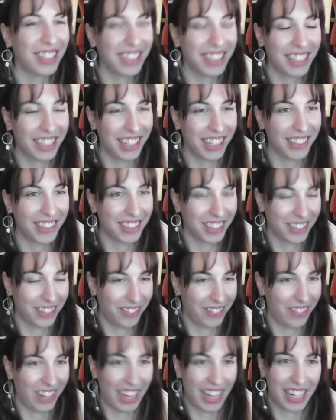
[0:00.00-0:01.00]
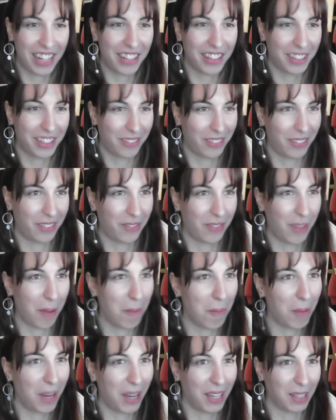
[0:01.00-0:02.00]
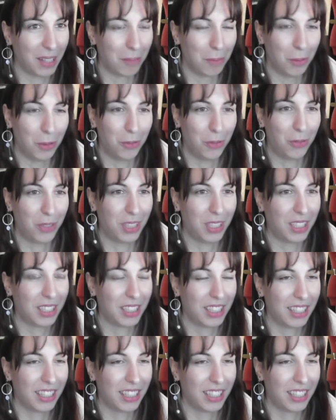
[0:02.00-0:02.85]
a character right out of a vampire movie,